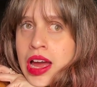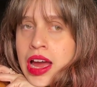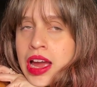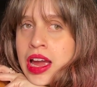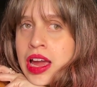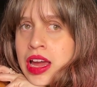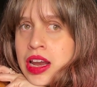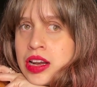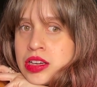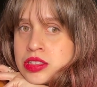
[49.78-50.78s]

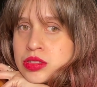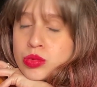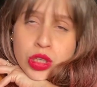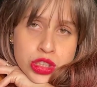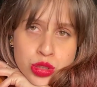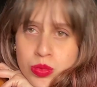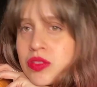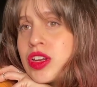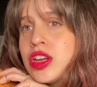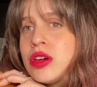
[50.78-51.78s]
and watch my
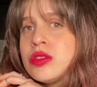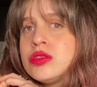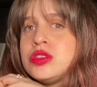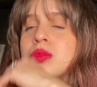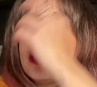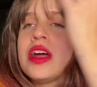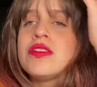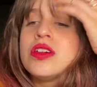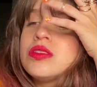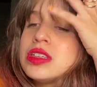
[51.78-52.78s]
videos, you might have
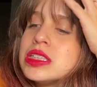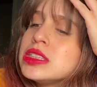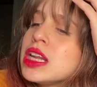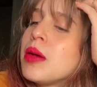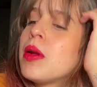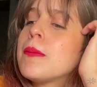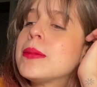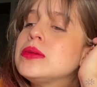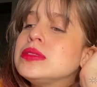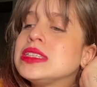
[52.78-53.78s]
noticed that I'm not
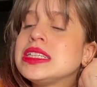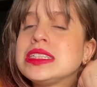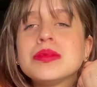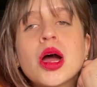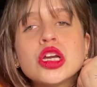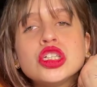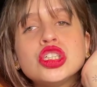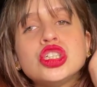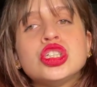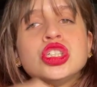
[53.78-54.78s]
posting too
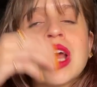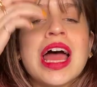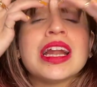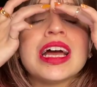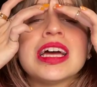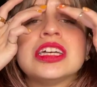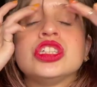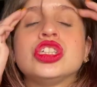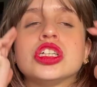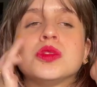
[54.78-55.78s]
much. And that
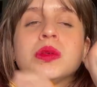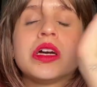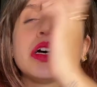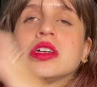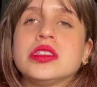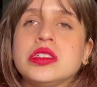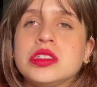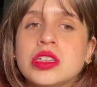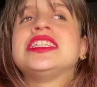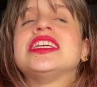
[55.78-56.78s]
is just
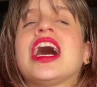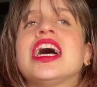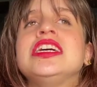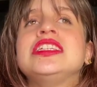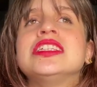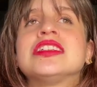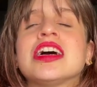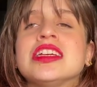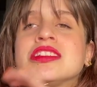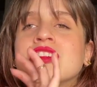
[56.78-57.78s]
because I just
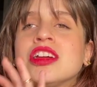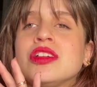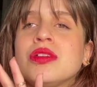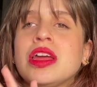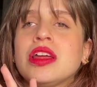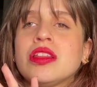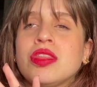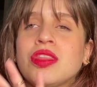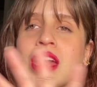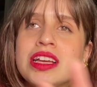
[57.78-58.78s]
kind of started doing
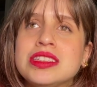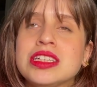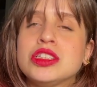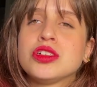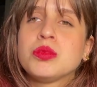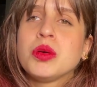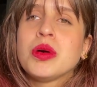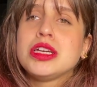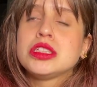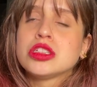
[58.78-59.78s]
things that took me
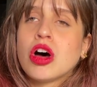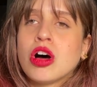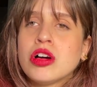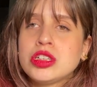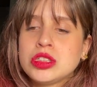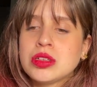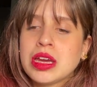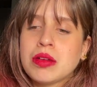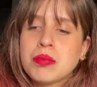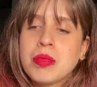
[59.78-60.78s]
way too long to
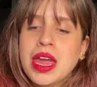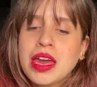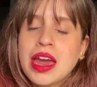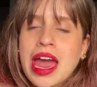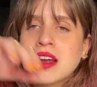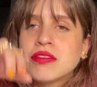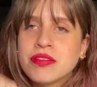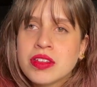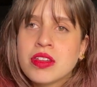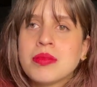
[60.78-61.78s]
like make and
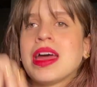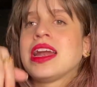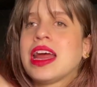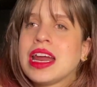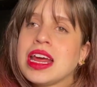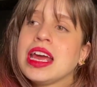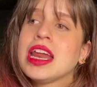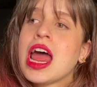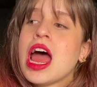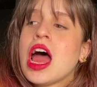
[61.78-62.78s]
film and
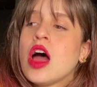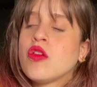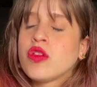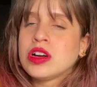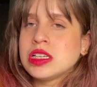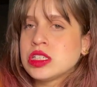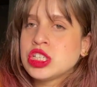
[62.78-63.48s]
edit for this